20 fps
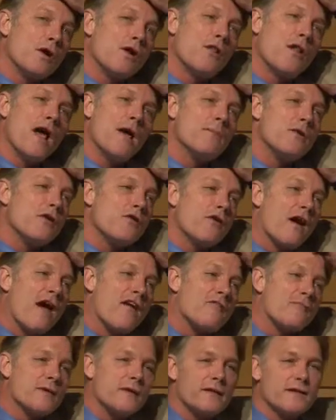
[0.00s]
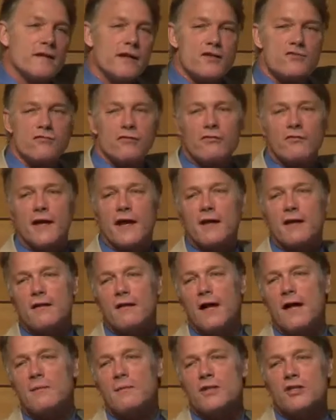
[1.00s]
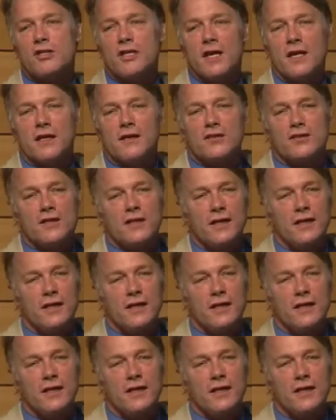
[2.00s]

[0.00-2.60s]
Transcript: climate graph, but it does reflect climate change.